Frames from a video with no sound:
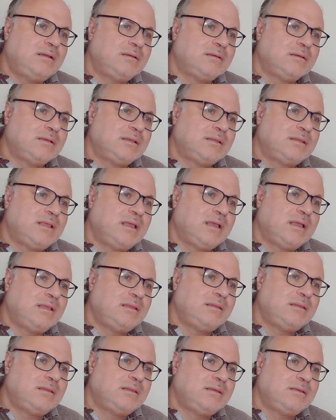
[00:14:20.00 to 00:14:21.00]

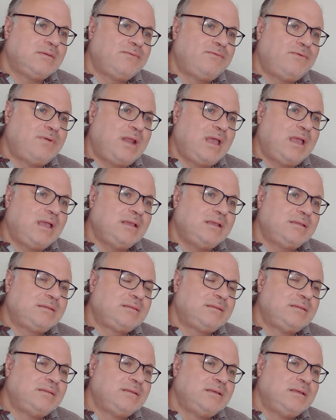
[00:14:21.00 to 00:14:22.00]
return flight
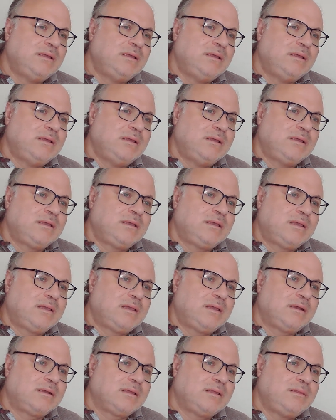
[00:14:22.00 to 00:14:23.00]

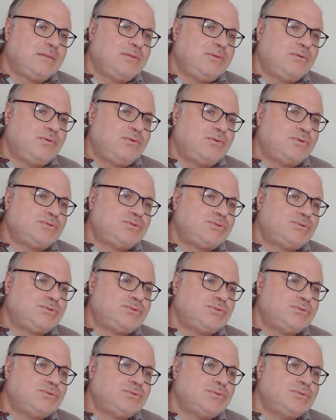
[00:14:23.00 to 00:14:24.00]
can
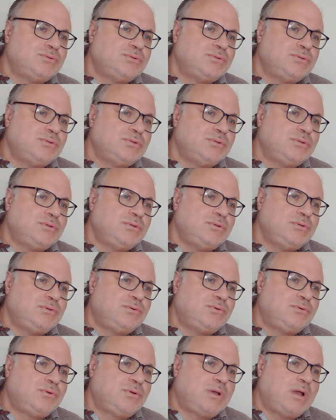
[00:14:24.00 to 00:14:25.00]
reduce
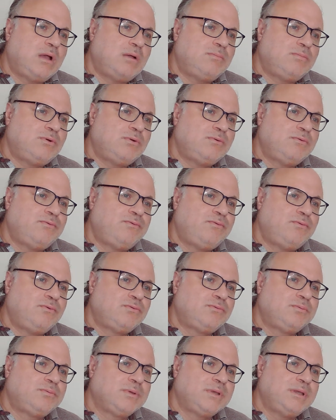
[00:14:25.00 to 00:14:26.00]
your carbon
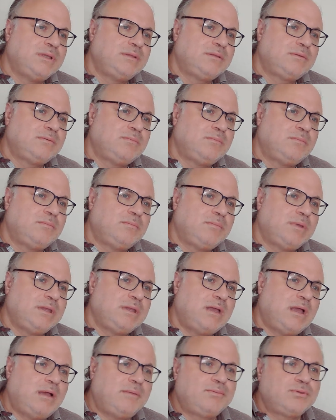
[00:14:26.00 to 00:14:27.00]
footprint by
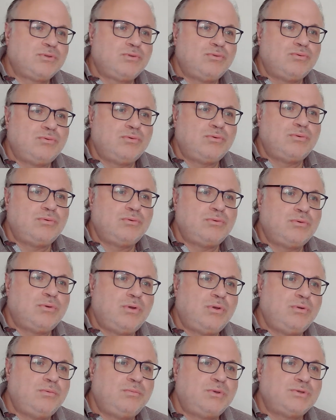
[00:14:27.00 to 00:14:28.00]
up to
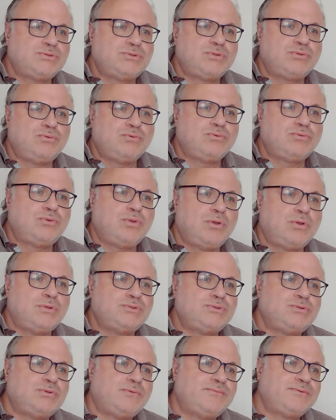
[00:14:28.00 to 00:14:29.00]
almost 2
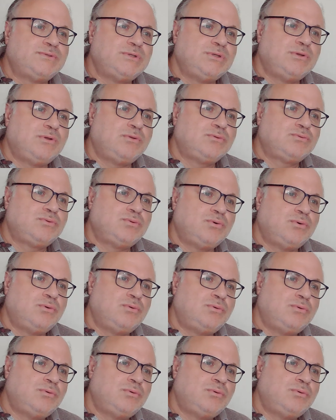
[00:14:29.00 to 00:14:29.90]
tons of CO2.